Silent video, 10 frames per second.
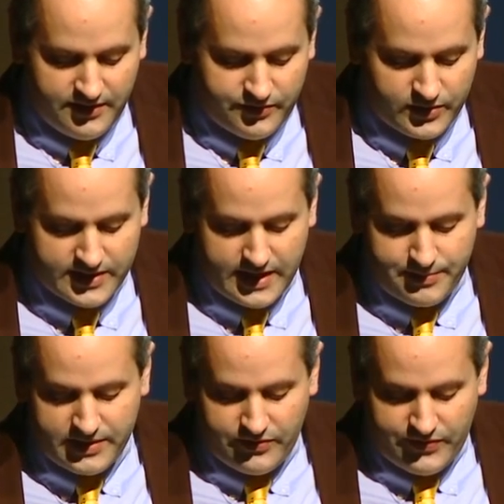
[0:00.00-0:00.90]
For
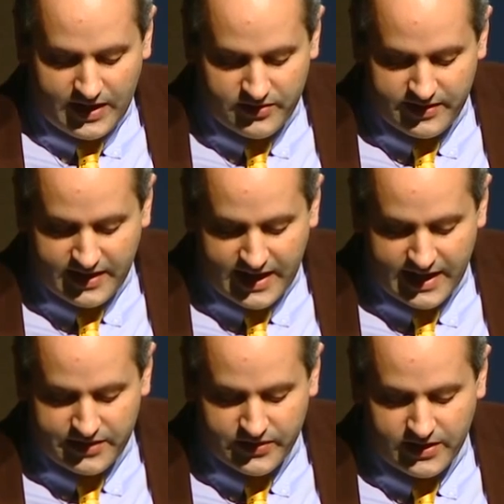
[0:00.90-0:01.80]
example, he founded the
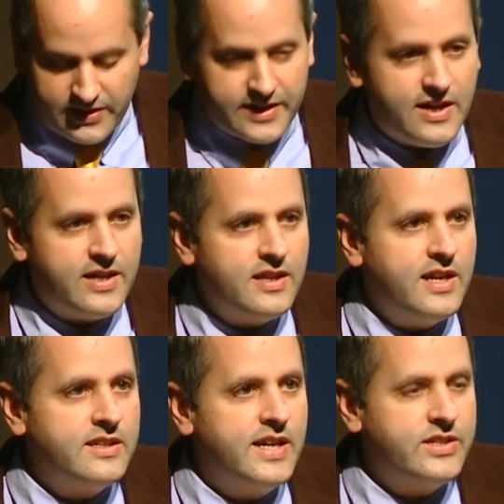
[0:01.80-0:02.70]
highly regarded
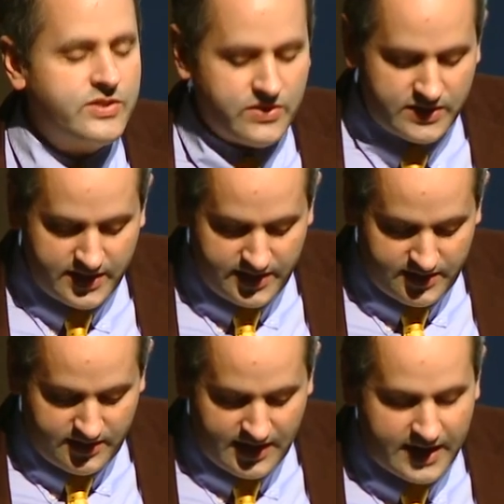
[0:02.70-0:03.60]
online lecture
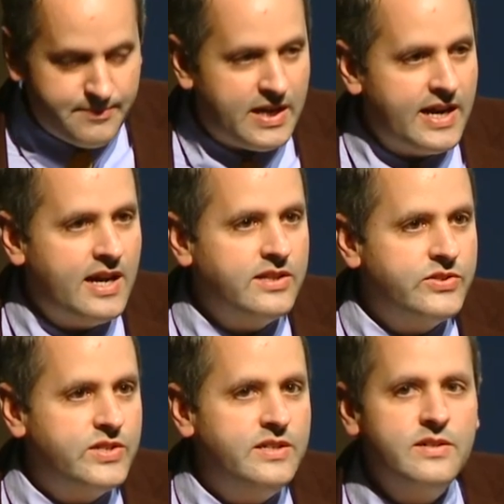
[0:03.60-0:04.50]
site,
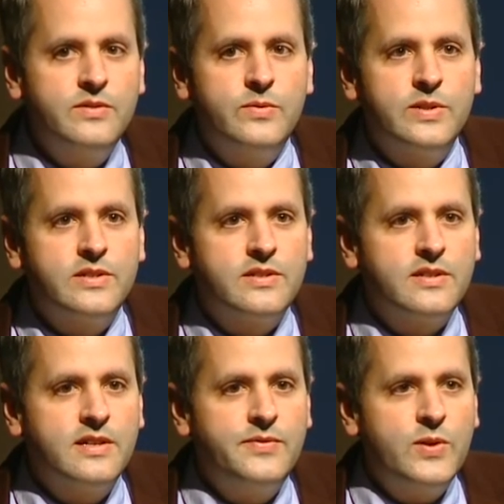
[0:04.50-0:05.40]
iBiology, which,
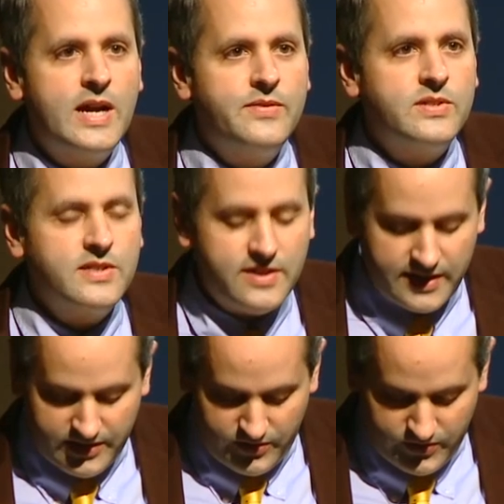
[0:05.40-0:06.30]
if you haven't seen,
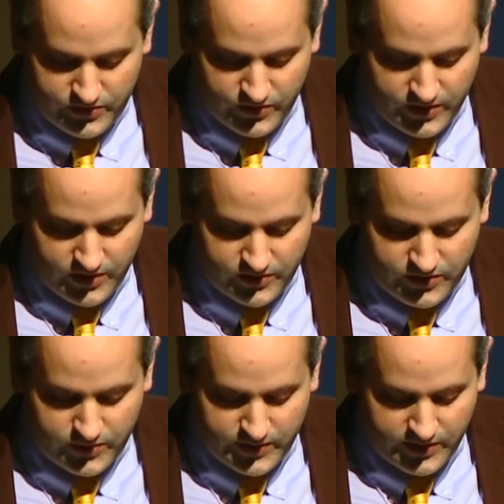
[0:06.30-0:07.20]
I encourage you to go
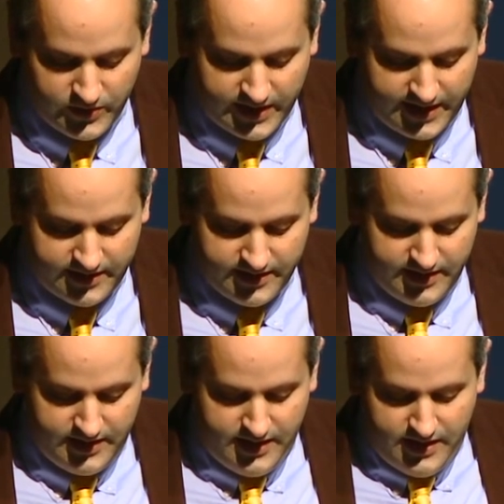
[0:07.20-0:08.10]
to and look at,
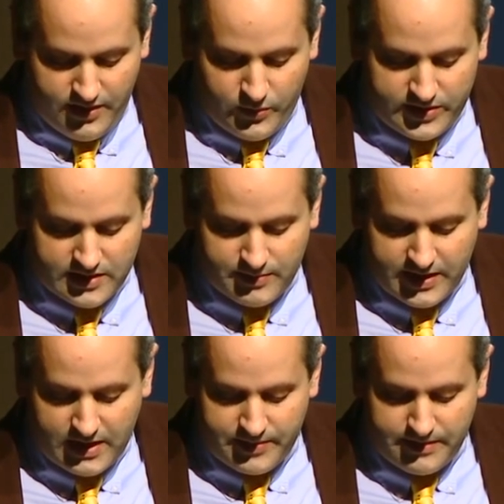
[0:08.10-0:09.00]
which has
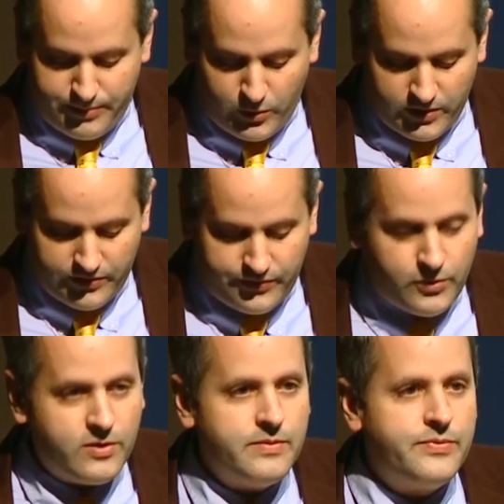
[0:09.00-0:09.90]
become an important
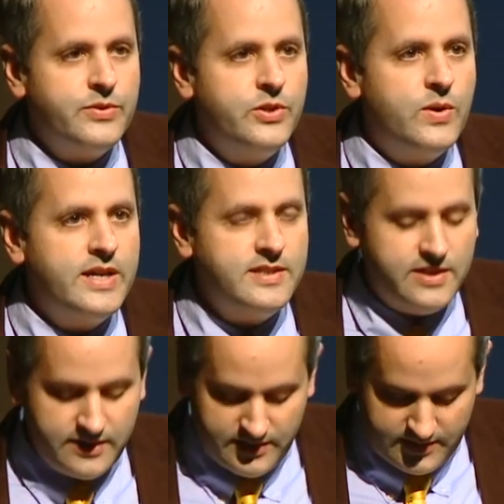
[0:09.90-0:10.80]
forum for new
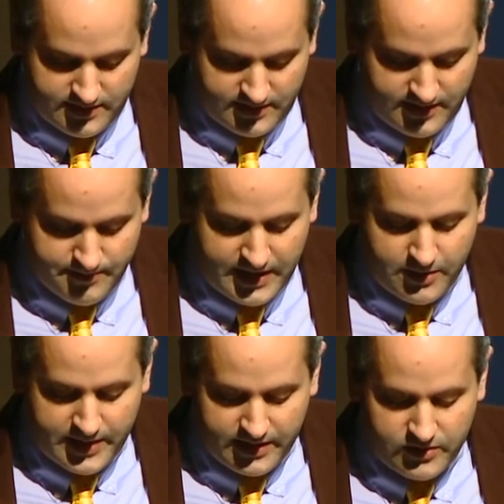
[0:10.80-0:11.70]
ideas in
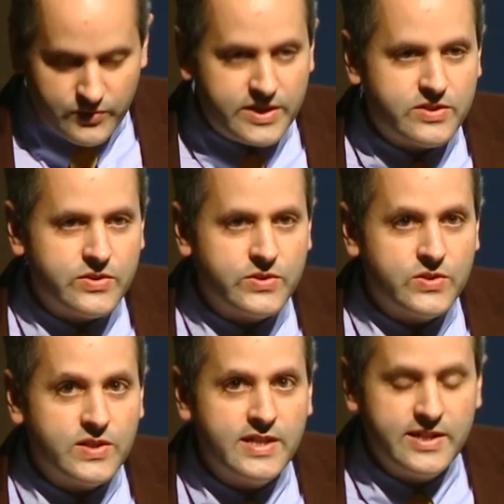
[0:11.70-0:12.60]
biomedical
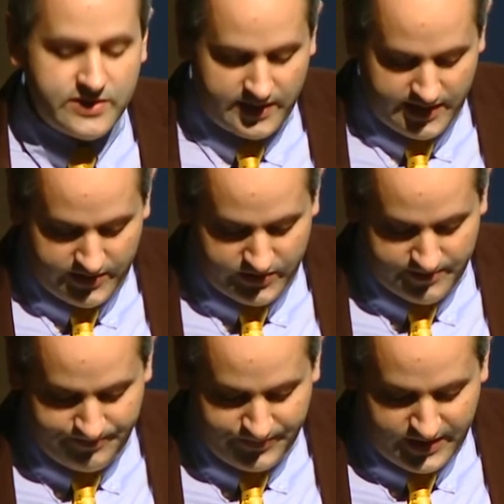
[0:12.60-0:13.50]
research and education.